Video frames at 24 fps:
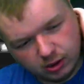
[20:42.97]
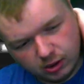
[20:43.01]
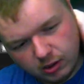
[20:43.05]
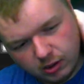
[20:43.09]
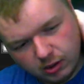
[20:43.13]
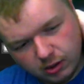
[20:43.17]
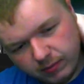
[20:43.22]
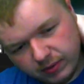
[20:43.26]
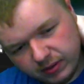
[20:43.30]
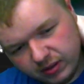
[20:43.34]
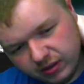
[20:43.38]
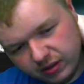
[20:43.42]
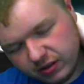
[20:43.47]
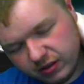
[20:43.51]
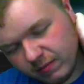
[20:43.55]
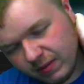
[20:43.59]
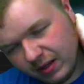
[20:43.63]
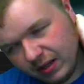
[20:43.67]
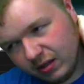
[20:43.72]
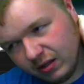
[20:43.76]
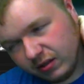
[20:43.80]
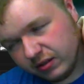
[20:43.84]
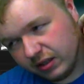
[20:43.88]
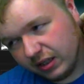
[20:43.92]
But this is my
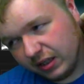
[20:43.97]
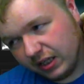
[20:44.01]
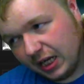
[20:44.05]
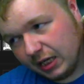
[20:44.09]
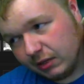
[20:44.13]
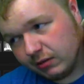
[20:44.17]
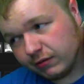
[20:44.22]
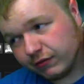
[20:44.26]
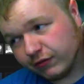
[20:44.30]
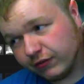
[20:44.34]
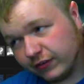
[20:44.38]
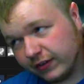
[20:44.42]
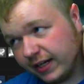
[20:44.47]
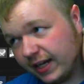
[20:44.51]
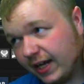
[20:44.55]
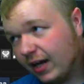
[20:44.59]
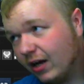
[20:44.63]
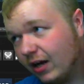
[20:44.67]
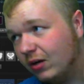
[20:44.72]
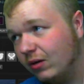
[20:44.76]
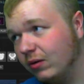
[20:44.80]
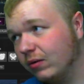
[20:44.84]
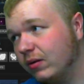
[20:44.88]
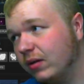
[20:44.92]
list of games for
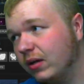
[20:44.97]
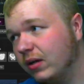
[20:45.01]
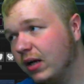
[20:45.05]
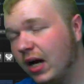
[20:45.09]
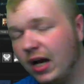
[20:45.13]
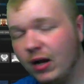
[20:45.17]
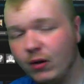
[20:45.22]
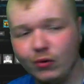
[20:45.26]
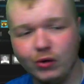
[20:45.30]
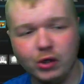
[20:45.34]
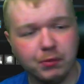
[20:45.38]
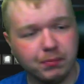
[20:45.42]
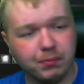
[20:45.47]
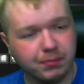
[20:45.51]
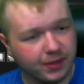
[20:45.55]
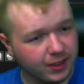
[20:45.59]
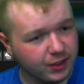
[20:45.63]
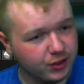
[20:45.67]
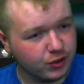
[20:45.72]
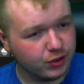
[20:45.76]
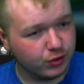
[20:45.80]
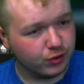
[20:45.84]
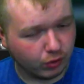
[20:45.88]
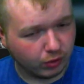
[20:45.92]
now. I will update
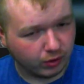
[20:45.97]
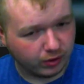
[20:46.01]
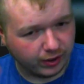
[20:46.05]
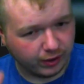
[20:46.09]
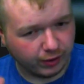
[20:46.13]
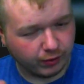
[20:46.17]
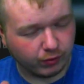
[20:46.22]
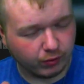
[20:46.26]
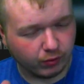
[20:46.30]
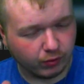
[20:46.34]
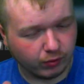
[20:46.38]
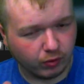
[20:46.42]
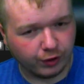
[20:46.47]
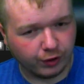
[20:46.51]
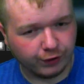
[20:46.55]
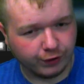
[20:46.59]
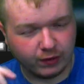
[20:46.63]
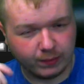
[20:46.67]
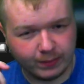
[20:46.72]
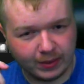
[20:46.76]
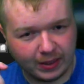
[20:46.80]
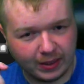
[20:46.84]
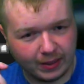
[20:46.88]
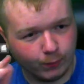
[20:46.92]
you all later on if I
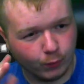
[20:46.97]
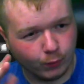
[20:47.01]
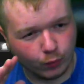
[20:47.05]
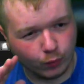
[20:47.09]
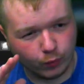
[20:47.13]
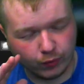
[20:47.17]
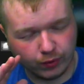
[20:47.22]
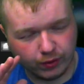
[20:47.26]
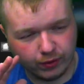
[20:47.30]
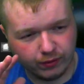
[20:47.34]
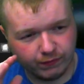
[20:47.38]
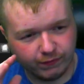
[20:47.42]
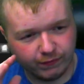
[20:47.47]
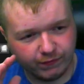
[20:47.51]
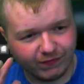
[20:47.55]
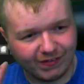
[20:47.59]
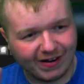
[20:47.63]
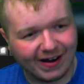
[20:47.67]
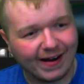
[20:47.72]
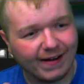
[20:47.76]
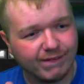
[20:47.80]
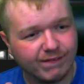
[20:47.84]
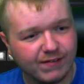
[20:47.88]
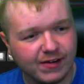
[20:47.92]
buy more than
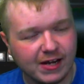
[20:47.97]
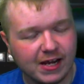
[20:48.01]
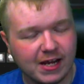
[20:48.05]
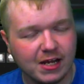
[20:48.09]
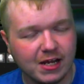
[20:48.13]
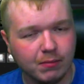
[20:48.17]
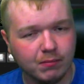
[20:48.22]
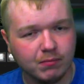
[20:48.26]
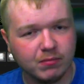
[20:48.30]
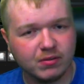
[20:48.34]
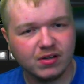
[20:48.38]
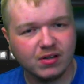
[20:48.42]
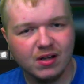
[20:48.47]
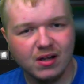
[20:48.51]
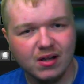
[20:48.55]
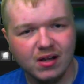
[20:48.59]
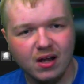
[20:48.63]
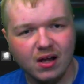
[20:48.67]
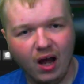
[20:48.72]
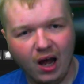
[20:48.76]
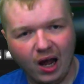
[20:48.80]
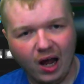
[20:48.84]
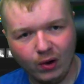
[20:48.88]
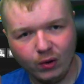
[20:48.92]
five games.
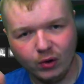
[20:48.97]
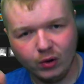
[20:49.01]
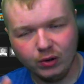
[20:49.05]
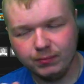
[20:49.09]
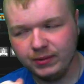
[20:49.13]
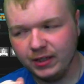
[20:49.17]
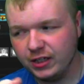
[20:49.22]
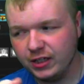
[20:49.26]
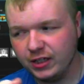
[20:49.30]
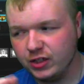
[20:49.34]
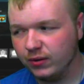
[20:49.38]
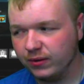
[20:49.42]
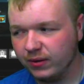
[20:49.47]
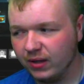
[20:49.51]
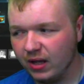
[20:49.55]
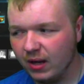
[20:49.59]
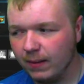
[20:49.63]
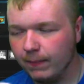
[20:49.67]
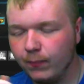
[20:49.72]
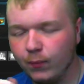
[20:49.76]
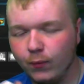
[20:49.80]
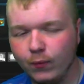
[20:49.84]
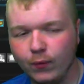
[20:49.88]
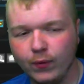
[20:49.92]
I will update you at that
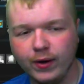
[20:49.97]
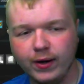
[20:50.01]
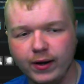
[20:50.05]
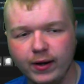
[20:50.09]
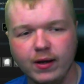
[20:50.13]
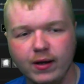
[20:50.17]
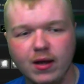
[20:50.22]
point.